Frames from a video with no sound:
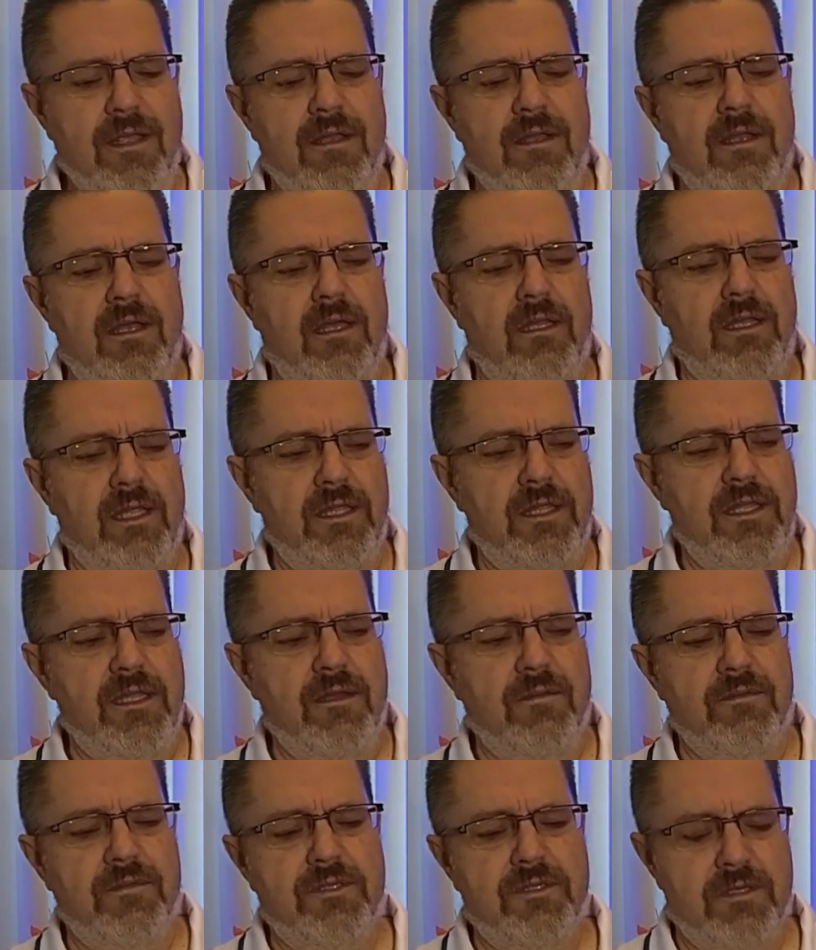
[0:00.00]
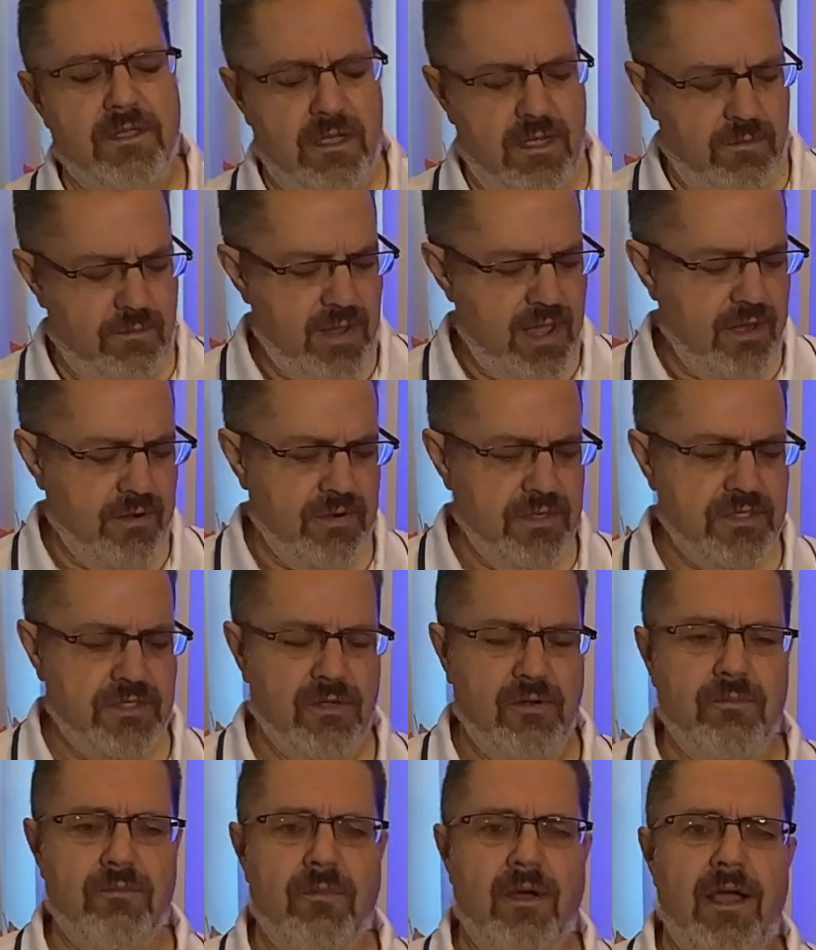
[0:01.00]
Lithium's batteries
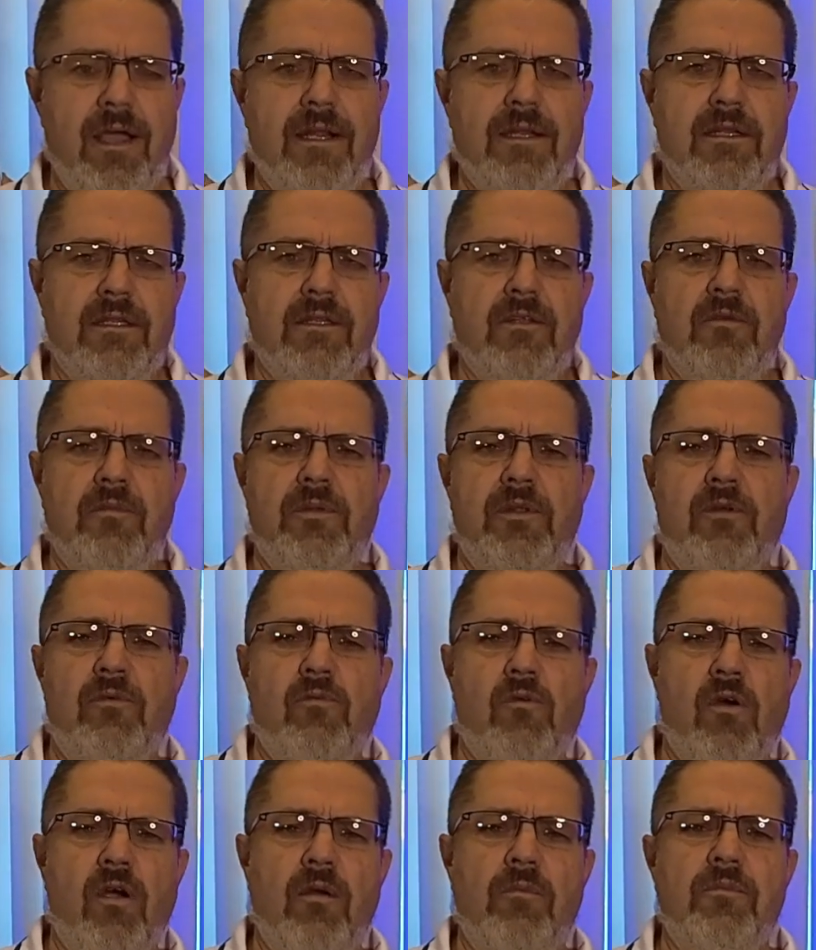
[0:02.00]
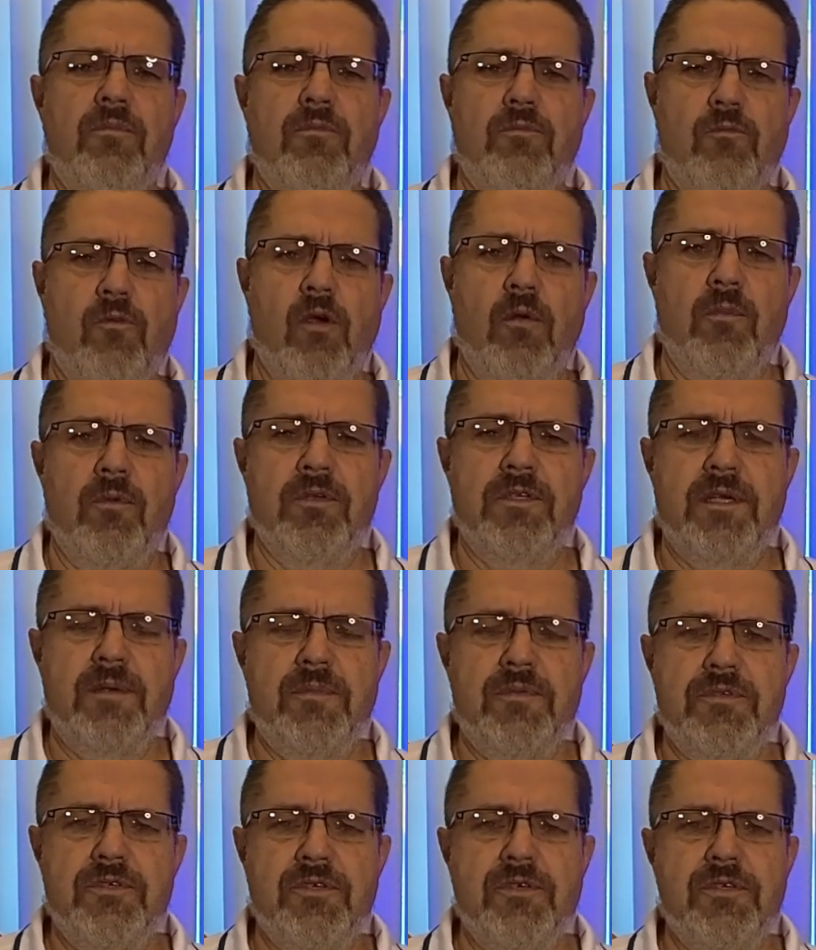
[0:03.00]
don't mind a little bit of warmer
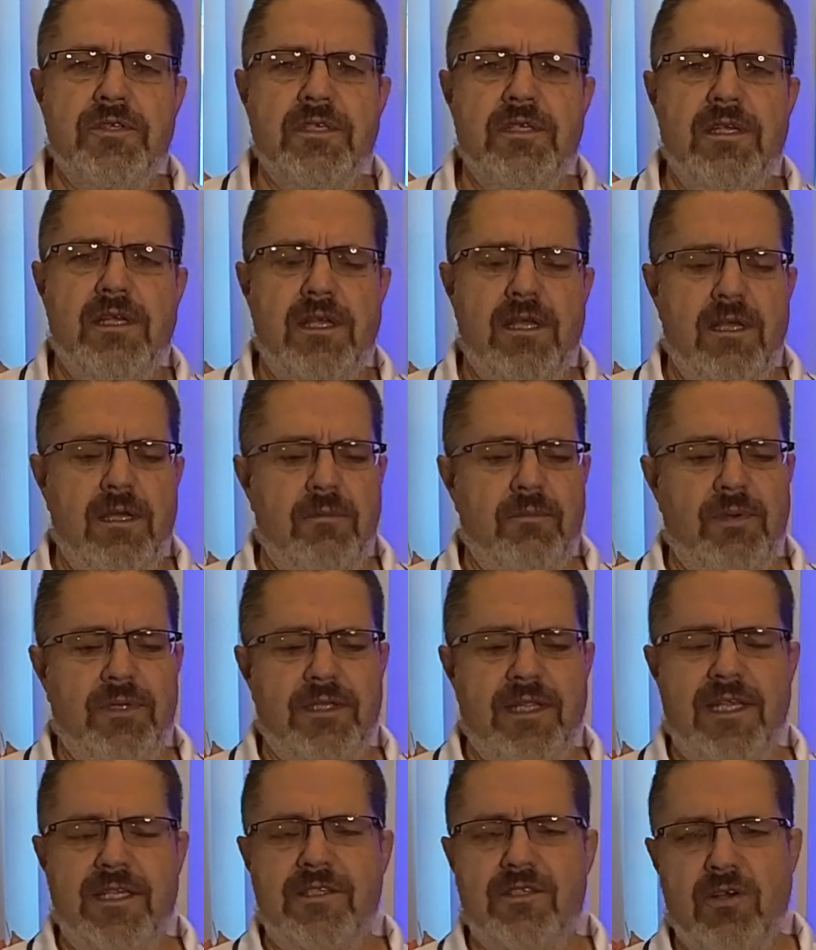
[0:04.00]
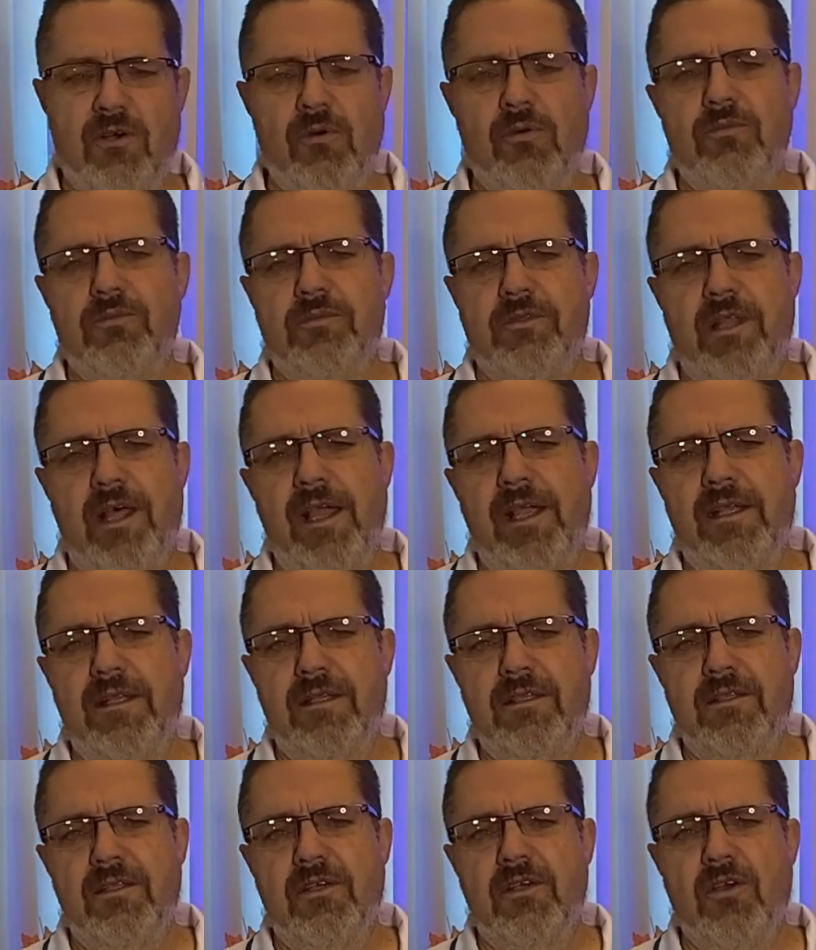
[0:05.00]
temperatures, but they don't
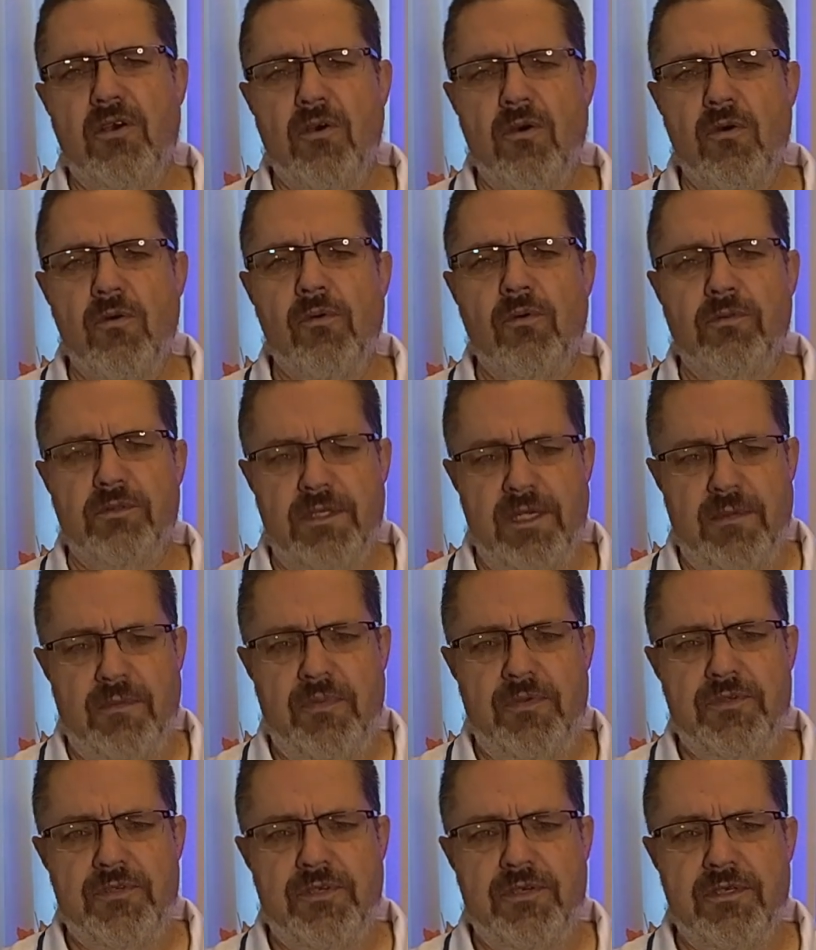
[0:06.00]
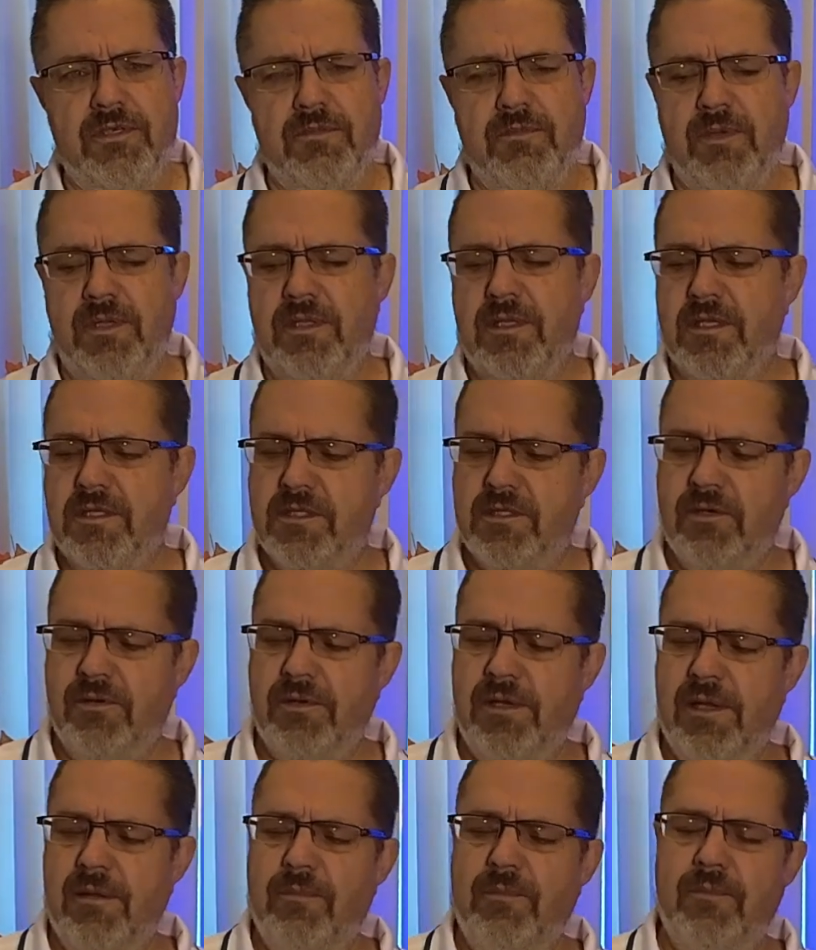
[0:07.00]
like the cold temperatures. But the
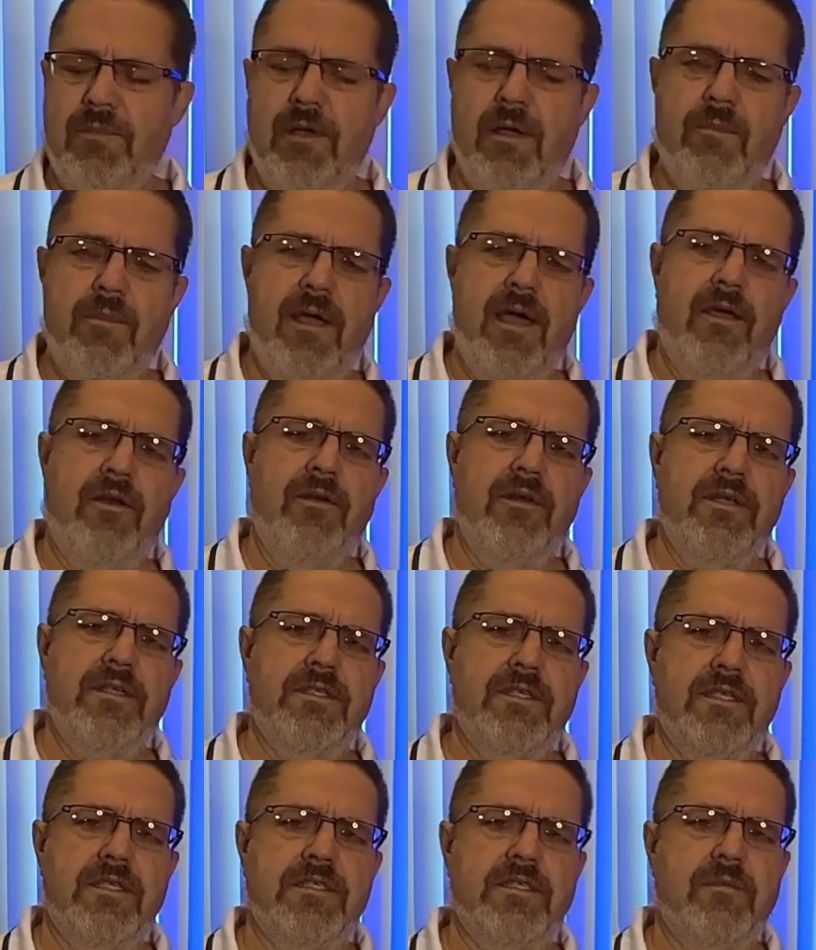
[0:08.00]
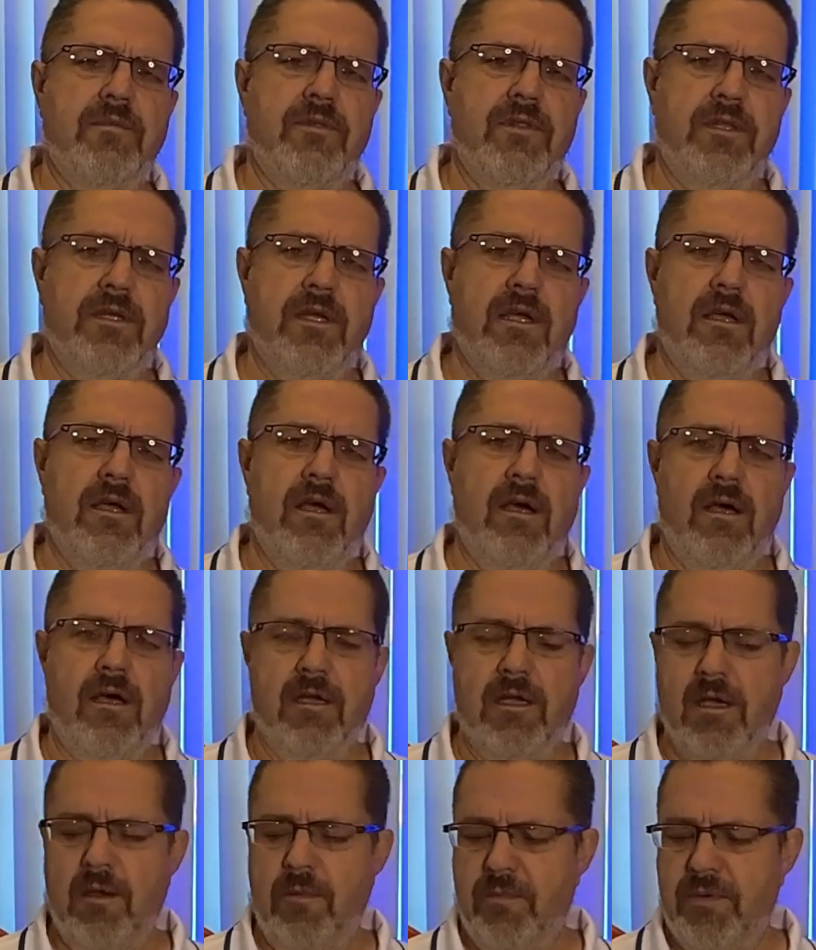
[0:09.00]
sodium batteries that some of the
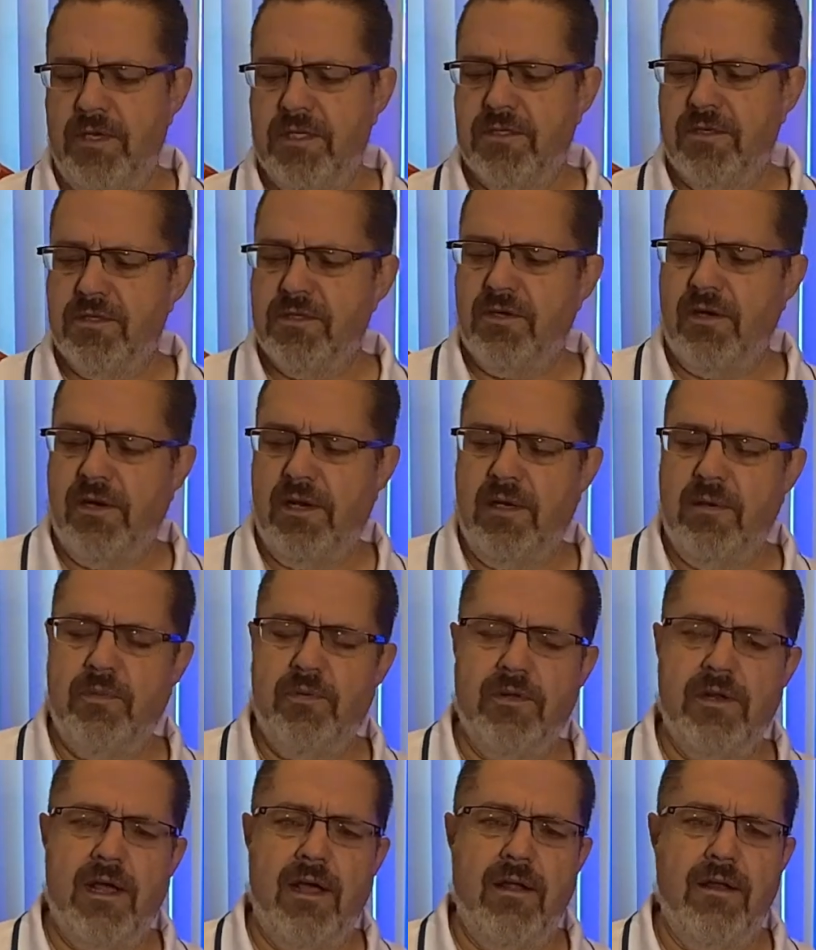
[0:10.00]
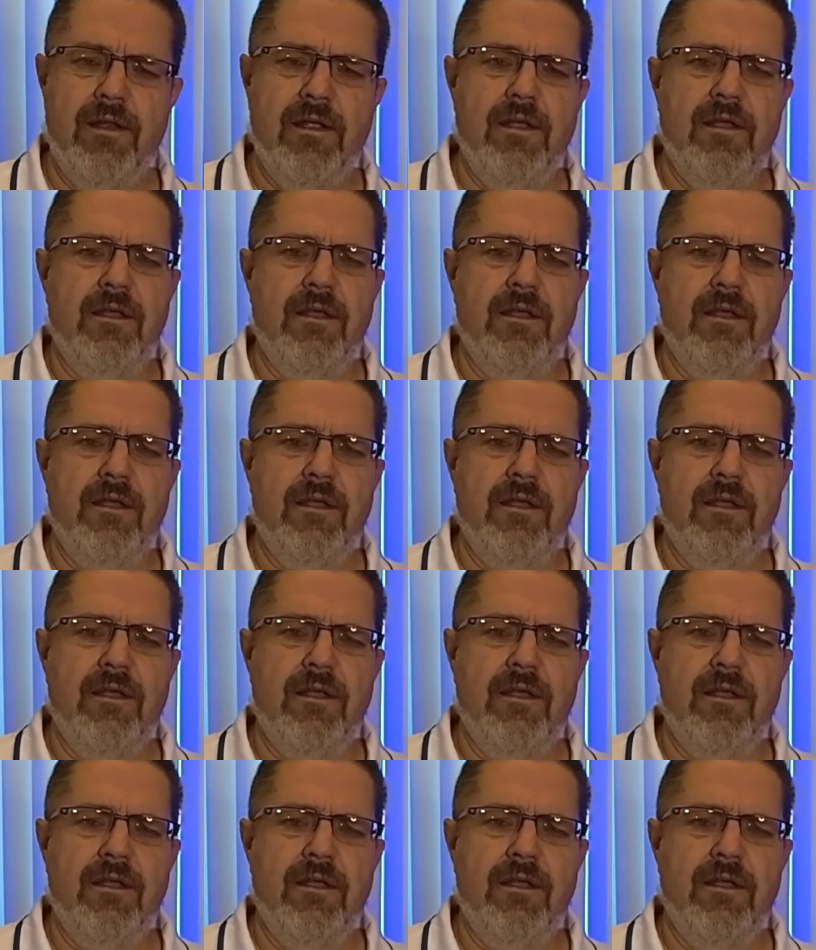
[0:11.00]
companies are starting to put out,